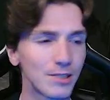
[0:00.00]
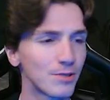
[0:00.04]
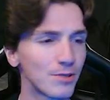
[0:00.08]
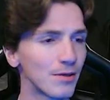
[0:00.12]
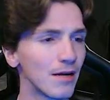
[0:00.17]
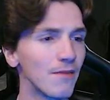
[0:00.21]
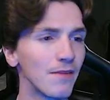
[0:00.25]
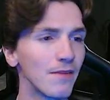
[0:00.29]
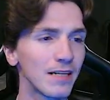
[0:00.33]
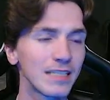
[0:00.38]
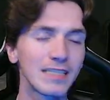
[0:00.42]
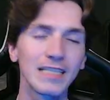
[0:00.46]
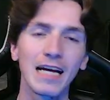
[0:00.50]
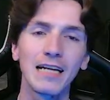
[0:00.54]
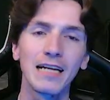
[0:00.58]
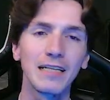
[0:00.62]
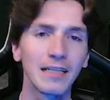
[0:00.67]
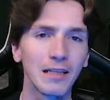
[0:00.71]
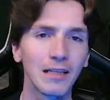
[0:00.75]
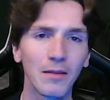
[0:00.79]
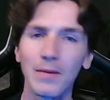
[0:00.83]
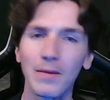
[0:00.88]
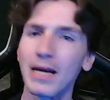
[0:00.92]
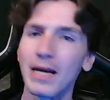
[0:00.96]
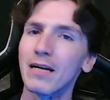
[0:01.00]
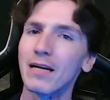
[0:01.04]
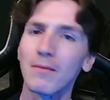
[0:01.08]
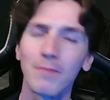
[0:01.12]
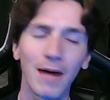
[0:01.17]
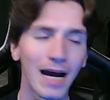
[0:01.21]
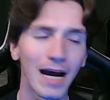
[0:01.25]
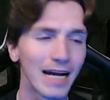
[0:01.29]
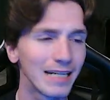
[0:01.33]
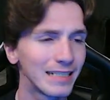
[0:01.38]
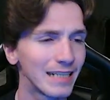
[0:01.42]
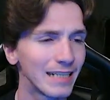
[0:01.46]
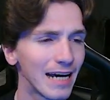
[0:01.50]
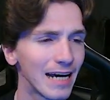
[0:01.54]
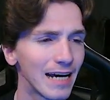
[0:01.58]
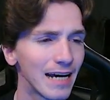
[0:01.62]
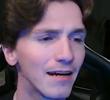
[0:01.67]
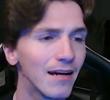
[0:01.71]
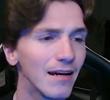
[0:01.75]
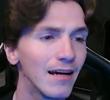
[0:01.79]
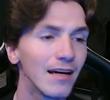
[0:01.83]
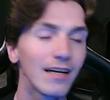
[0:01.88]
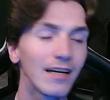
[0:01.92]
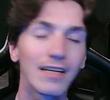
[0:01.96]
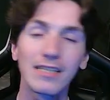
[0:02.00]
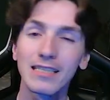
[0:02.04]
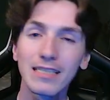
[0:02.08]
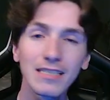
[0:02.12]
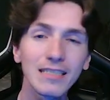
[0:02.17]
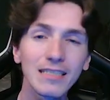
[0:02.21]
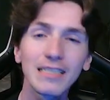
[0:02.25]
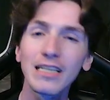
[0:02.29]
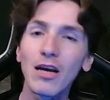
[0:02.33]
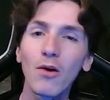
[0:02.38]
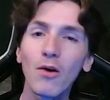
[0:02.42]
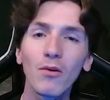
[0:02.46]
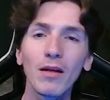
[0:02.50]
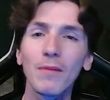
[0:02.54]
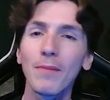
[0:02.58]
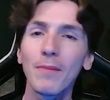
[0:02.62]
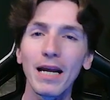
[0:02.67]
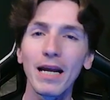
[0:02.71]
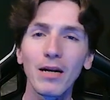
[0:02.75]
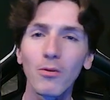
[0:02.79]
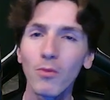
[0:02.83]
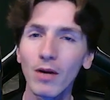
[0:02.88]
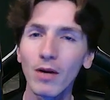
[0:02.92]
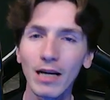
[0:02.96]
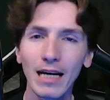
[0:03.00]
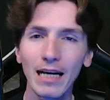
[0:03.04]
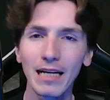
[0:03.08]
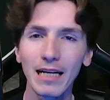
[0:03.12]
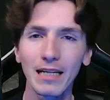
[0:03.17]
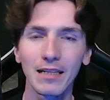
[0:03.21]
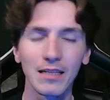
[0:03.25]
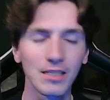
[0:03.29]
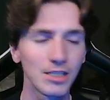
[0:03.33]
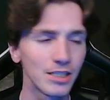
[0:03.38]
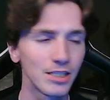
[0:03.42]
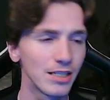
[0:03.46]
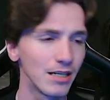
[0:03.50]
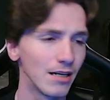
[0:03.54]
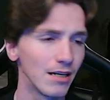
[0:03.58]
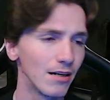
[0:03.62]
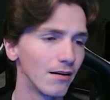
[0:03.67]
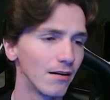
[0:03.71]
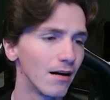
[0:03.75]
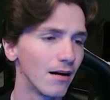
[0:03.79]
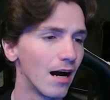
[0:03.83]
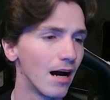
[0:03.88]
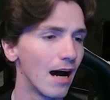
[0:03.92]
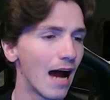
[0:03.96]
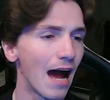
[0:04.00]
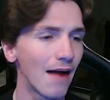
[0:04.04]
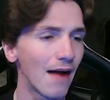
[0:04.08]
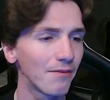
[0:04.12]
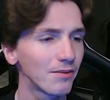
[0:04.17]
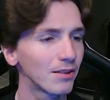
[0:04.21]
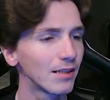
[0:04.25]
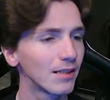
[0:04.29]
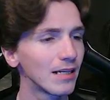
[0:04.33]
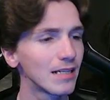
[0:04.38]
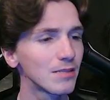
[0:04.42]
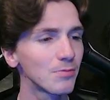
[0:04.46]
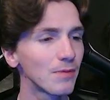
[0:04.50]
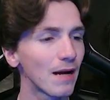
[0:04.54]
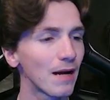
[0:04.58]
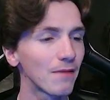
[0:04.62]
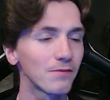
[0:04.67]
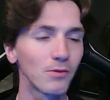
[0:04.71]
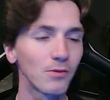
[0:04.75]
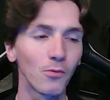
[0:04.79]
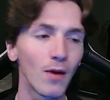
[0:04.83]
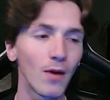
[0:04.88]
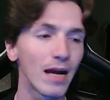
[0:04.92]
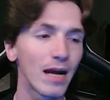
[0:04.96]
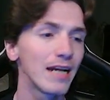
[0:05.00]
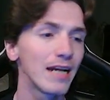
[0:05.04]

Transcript: of extending the beta by a day, because this is the only beta we're getting this year. After this, we have to wait